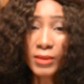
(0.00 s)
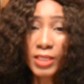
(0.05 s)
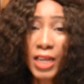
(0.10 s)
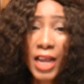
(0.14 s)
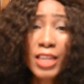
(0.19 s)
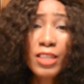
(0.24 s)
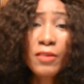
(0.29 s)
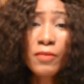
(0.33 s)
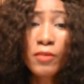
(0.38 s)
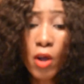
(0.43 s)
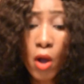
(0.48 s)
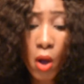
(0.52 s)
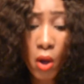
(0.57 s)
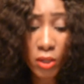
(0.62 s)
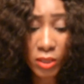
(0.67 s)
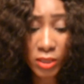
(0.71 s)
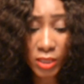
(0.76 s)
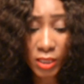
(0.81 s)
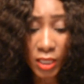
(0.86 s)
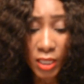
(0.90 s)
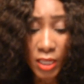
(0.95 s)
And of
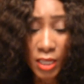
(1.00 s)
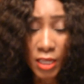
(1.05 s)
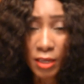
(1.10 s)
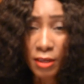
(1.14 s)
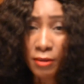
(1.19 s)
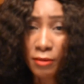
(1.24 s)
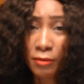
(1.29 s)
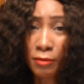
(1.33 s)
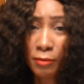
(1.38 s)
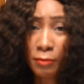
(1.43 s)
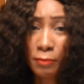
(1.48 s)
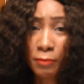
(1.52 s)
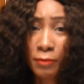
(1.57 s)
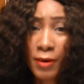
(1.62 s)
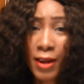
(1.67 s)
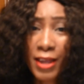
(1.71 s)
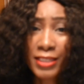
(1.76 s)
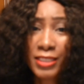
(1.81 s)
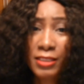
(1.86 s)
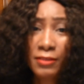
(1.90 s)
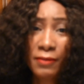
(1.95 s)
course,
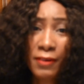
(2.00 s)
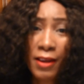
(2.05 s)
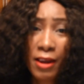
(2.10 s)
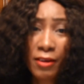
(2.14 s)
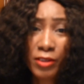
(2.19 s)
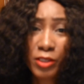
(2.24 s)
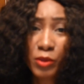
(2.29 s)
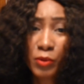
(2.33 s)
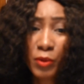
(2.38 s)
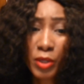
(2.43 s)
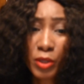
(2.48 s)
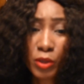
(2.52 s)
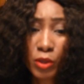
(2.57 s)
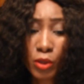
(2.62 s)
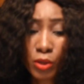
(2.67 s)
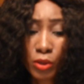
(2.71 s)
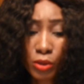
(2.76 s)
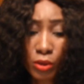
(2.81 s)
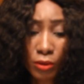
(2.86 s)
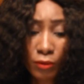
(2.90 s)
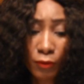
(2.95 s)
prices varies. When you
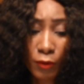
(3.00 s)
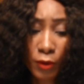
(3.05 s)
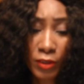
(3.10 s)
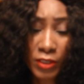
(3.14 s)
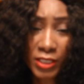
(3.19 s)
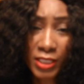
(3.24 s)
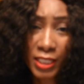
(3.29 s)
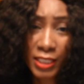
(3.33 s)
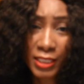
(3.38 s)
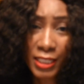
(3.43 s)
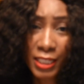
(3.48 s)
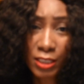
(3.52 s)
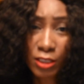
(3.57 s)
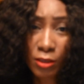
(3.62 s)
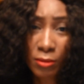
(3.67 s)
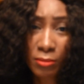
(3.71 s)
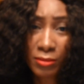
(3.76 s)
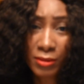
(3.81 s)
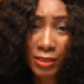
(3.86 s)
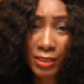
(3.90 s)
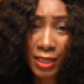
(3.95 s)
go to, for instance,
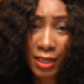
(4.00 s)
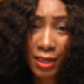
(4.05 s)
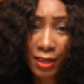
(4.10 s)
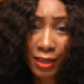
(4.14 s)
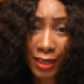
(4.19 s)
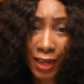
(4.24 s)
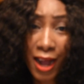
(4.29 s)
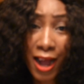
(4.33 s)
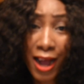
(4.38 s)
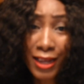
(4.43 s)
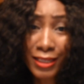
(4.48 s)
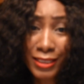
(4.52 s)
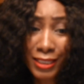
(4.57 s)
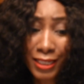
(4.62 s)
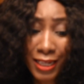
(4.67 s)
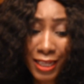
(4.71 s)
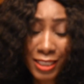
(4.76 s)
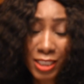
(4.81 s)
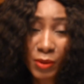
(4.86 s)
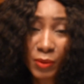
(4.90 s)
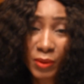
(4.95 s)
there are car
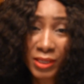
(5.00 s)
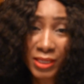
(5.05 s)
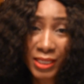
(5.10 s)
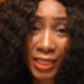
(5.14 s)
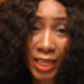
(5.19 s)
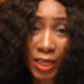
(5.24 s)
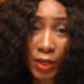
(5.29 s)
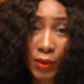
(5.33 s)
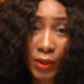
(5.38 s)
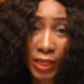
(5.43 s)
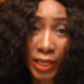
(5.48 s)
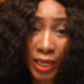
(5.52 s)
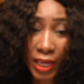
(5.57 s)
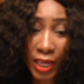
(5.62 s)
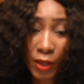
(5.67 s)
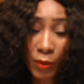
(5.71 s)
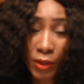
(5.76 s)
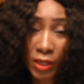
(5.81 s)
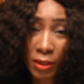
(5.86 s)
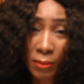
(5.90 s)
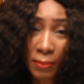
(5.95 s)
dealers who will say, okay,
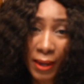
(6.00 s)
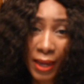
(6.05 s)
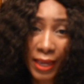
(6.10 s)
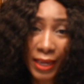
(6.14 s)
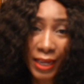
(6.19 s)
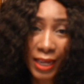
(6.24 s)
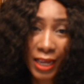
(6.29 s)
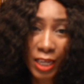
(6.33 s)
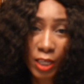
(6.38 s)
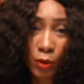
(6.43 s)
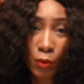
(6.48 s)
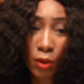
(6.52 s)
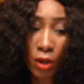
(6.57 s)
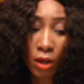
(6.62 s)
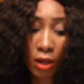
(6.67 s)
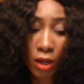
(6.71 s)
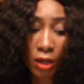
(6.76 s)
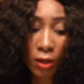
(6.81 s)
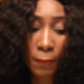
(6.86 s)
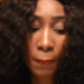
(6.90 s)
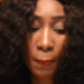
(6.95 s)
you want to buy a car, you're
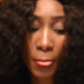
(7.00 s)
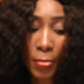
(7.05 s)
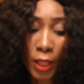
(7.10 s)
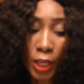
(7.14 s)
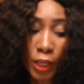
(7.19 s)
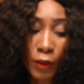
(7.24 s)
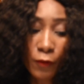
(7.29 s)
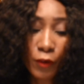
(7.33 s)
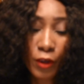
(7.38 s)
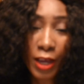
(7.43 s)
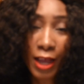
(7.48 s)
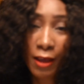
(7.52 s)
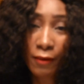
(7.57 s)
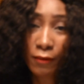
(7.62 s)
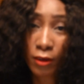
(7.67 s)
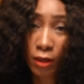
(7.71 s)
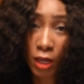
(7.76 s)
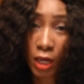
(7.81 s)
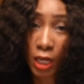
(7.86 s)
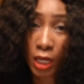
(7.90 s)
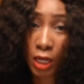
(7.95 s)
welcome. If you have
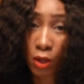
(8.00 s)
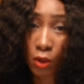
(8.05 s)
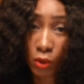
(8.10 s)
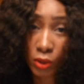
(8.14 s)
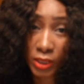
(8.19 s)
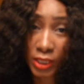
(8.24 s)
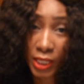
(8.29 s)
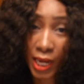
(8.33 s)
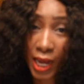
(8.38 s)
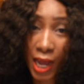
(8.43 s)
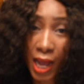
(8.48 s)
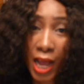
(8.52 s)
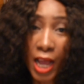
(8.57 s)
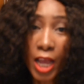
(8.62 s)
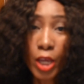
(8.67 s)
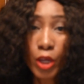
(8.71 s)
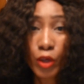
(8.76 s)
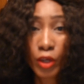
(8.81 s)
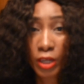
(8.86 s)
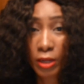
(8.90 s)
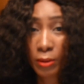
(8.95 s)
an old car,
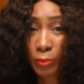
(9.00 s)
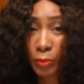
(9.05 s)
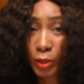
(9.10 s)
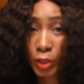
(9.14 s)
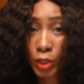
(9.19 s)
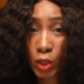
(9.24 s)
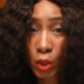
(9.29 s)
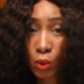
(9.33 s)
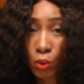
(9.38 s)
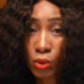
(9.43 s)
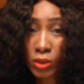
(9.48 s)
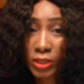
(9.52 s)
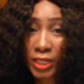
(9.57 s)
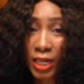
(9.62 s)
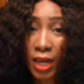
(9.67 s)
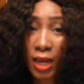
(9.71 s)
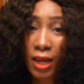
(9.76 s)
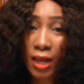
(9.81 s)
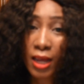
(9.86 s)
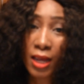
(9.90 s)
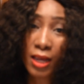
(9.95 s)
you can bring your old
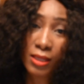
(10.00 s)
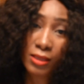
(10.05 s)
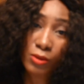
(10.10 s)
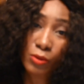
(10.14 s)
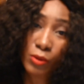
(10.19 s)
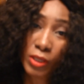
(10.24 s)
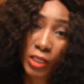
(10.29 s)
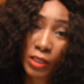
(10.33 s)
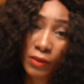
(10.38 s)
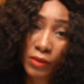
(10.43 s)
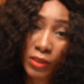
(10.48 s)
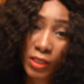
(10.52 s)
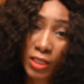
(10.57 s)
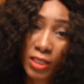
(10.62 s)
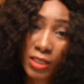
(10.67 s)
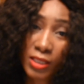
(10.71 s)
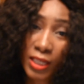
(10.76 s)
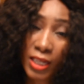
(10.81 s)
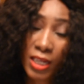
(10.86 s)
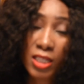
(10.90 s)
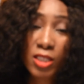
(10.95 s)
car and we'll give you
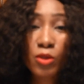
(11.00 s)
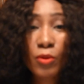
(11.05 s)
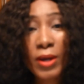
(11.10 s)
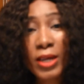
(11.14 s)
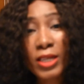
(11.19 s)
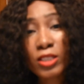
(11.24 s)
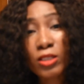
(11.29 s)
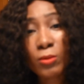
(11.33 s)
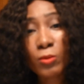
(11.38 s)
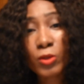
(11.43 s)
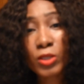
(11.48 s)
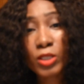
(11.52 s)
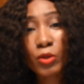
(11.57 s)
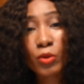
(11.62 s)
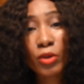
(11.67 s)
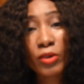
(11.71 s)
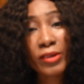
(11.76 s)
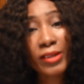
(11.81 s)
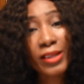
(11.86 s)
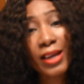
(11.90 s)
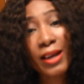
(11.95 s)
discounts. While some will say, we
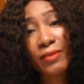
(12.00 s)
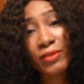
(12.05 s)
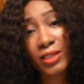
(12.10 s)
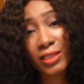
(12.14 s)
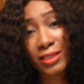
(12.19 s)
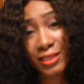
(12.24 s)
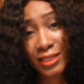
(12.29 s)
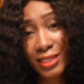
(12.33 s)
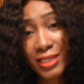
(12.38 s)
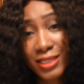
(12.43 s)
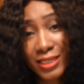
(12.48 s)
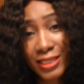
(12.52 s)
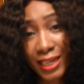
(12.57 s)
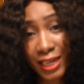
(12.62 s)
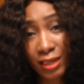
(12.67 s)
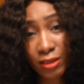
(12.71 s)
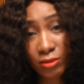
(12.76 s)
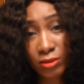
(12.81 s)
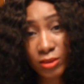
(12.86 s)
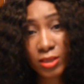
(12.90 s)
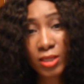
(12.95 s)
already have the
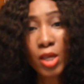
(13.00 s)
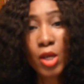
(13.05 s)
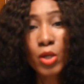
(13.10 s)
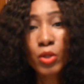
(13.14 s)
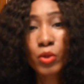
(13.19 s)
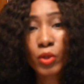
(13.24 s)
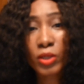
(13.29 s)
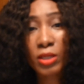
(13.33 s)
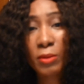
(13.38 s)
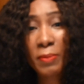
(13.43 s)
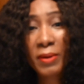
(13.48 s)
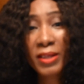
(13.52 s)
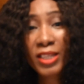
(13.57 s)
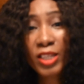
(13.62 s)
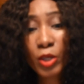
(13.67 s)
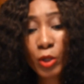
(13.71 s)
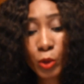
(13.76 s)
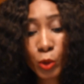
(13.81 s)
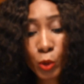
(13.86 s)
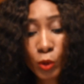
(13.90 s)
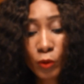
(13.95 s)
discount. So
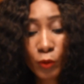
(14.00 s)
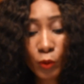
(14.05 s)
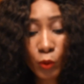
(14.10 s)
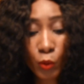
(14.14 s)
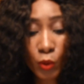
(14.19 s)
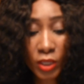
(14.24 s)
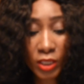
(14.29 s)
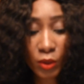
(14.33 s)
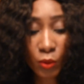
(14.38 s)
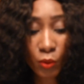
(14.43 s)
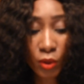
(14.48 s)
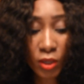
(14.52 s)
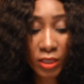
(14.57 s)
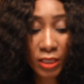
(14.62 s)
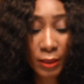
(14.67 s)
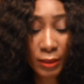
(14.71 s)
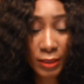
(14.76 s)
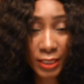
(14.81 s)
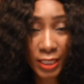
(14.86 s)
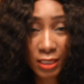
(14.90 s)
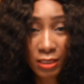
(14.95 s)
depending on you, if you want the one
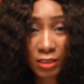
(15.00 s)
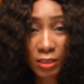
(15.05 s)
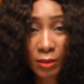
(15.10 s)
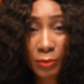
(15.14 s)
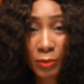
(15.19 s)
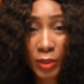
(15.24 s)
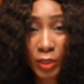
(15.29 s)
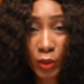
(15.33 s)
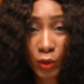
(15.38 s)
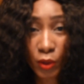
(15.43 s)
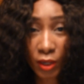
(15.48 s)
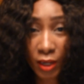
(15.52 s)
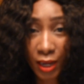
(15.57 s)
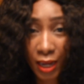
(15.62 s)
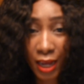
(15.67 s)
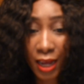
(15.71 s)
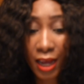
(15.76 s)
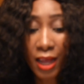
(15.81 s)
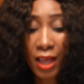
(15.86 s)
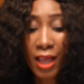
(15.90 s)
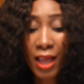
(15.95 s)
that tells you bring your
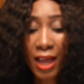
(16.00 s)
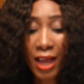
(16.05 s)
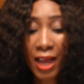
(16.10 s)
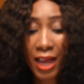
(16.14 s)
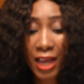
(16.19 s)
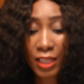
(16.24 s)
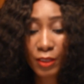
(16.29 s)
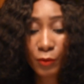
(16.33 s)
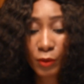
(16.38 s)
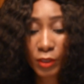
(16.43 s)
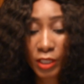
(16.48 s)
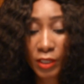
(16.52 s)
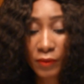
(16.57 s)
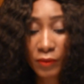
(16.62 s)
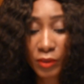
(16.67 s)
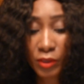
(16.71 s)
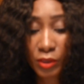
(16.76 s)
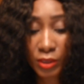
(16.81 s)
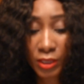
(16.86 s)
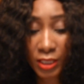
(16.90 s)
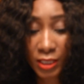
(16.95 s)
car and we give
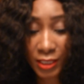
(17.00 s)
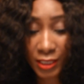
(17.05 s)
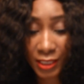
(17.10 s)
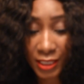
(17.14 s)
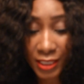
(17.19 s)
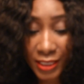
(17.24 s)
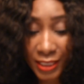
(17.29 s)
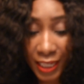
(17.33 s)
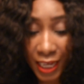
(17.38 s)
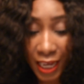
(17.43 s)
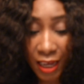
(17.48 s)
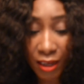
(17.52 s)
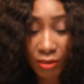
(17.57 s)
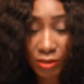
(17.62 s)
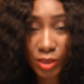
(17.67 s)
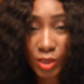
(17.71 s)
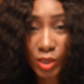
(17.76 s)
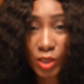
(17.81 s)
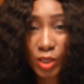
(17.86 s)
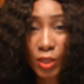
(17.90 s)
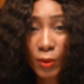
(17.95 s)
you the
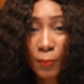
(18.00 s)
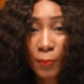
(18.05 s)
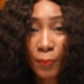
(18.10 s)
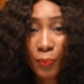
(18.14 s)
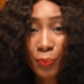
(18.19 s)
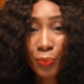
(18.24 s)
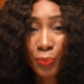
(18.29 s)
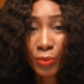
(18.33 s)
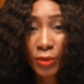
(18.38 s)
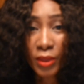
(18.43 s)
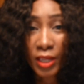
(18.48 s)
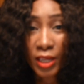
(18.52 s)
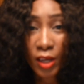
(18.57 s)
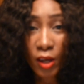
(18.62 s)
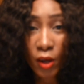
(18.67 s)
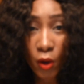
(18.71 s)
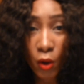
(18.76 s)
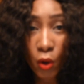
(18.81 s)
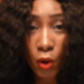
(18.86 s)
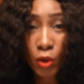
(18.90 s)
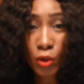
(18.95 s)
discounts,
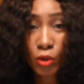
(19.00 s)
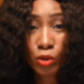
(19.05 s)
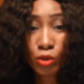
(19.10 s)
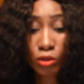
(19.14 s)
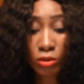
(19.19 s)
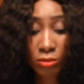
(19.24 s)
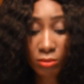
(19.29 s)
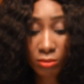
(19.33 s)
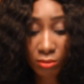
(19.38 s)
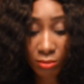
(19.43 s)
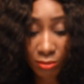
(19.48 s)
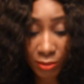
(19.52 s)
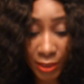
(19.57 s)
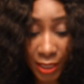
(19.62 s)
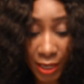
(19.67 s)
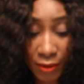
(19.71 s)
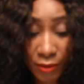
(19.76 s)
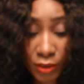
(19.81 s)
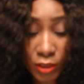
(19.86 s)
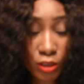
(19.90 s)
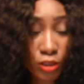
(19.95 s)
or
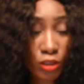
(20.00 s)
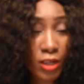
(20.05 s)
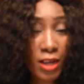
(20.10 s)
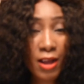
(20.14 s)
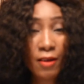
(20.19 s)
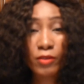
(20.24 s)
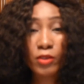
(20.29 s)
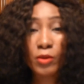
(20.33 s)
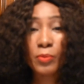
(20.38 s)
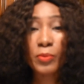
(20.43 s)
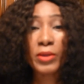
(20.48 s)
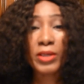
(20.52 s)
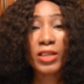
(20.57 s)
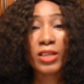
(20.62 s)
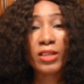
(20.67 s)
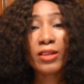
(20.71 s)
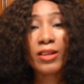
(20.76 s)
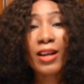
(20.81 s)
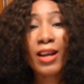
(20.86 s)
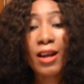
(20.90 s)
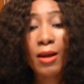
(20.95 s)
there you don't have to bring
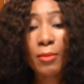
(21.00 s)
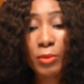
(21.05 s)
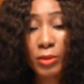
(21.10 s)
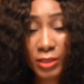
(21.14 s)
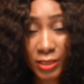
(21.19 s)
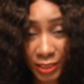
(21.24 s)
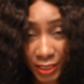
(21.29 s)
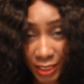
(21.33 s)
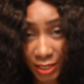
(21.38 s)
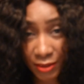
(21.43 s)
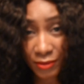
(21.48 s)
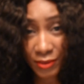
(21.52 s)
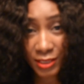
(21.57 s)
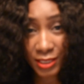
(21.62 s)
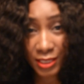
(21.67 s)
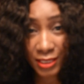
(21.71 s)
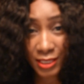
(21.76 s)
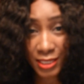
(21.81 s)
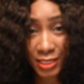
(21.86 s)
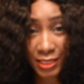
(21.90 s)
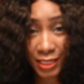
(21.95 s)
any car, but there is
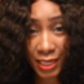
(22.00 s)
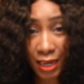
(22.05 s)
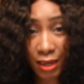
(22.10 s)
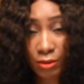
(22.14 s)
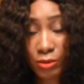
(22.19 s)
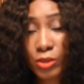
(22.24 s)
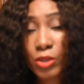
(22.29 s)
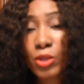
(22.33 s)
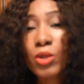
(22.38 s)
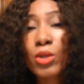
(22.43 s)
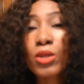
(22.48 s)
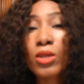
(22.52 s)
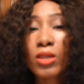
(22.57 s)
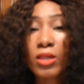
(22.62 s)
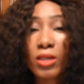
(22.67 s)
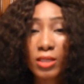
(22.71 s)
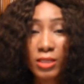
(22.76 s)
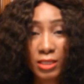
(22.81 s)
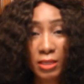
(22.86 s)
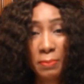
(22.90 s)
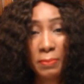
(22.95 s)
a discount,
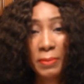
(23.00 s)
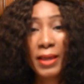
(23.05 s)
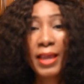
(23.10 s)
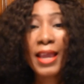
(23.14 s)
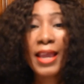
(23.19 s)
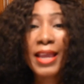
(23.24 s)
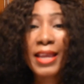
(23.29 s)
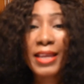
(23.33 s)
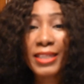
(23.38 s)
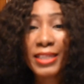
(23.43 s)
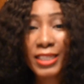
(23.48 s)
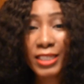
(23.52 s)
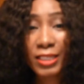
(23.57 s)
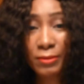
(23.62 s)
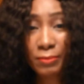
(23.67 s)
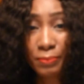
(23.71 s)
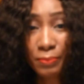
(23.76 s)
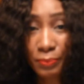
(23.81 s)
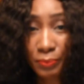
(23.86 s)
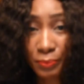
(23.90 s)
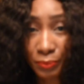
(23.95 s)

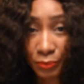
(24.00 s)
depending